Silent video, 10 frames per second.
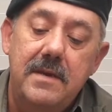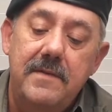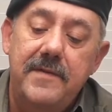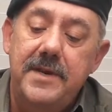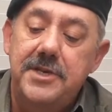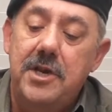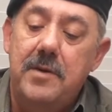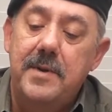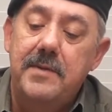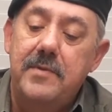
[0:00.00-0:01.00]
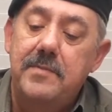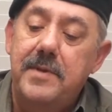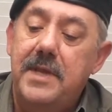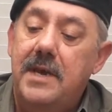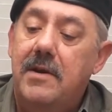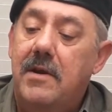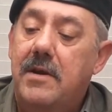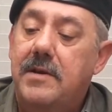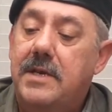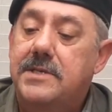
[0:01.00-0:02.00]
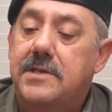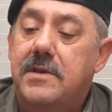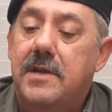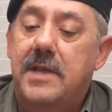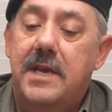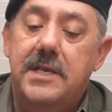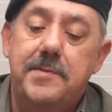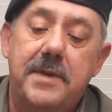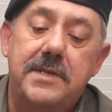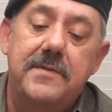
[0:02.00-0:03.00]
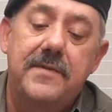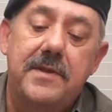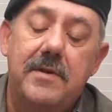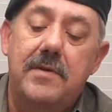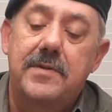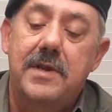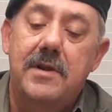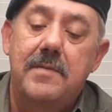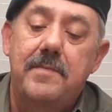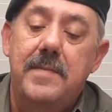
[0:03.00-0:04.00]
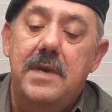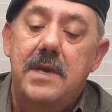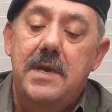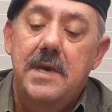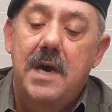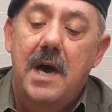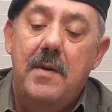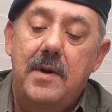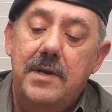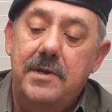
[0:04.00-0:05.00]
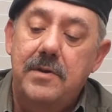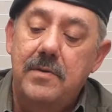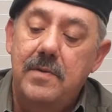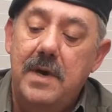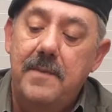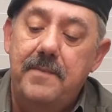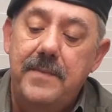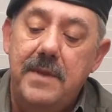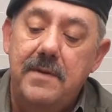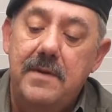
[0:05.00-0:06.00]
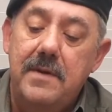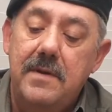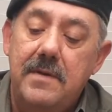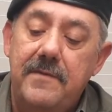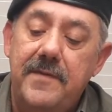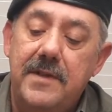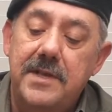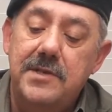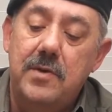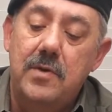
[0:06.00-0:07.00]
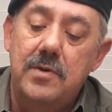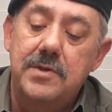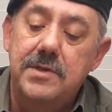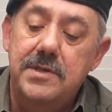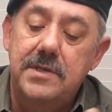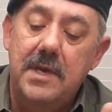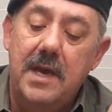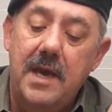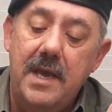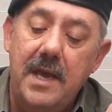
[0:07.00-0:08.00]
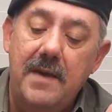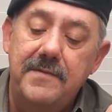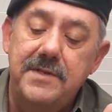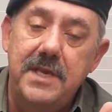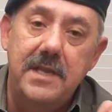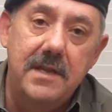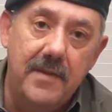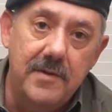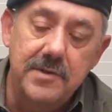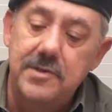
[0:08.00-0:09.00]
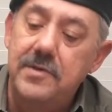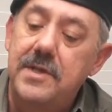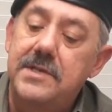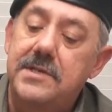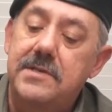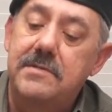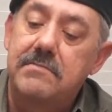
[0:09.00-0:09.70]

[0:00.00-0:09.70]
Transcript: Finnish helmet, it wouldn't be that hard, because they're not that expensive and they're out there. I want to fill these holes. I have seen others do this,